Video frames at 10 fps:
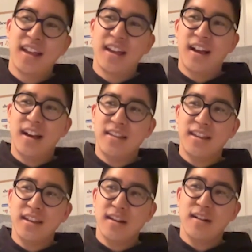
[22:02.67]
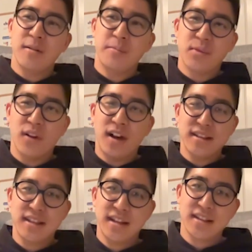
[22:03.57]
I think our
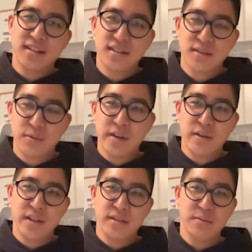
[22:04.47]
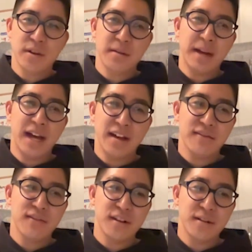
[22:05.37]
process, we always work back
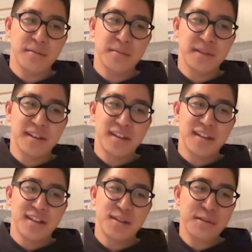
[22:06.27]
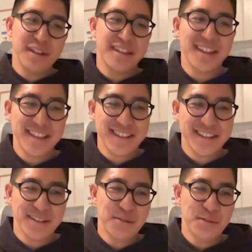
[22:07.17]
from, do we think this is
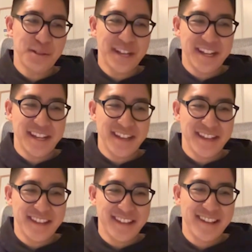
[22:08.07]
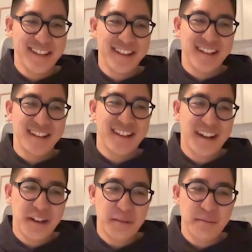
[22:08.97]
a cool idea?
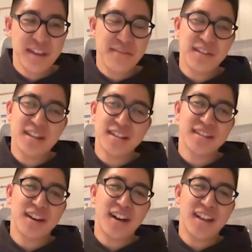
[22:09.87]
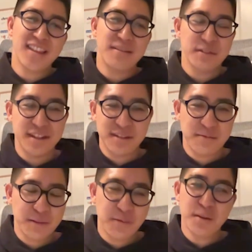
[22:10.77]
If it's not, then
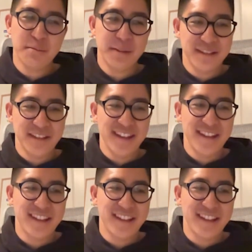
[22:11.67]
we won't build it.